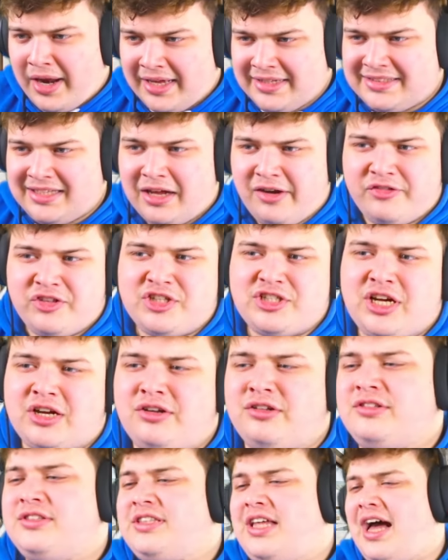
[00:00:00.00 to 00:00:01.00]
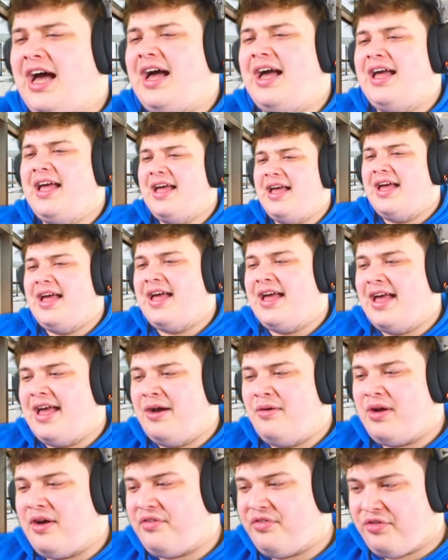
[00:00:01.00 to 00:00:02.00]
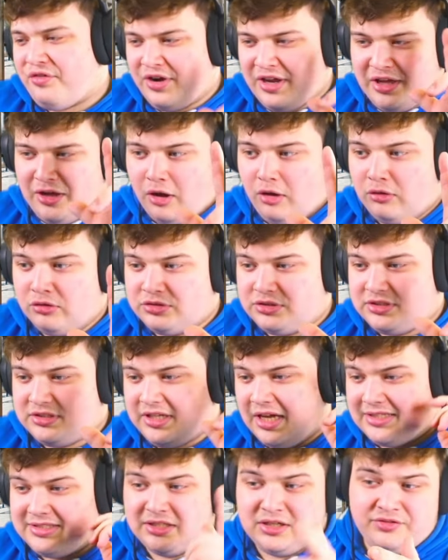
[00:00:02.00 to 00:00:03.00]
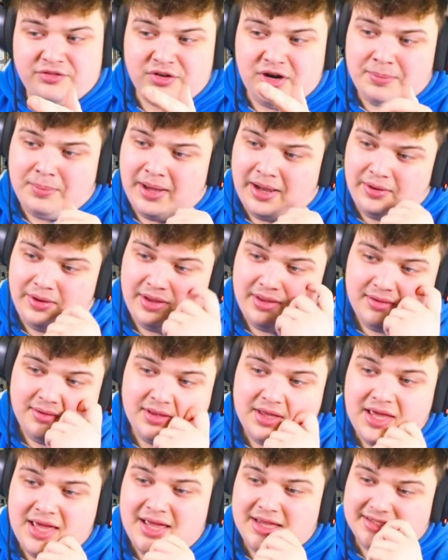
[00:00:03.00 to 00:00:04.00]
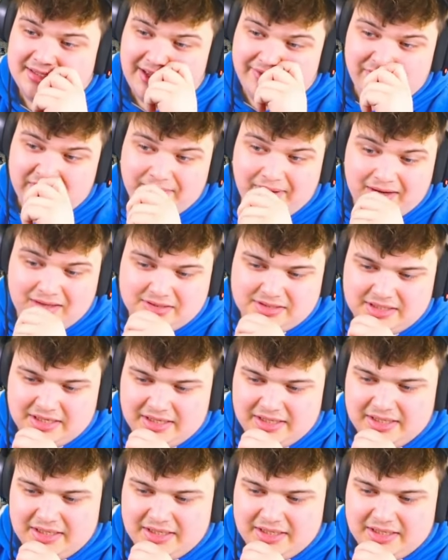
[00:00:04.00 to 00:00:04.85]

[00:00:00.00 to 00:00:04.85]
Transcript: started this channel that uh, we have 3 goals. That's another red, by the way. It is that's a balance card.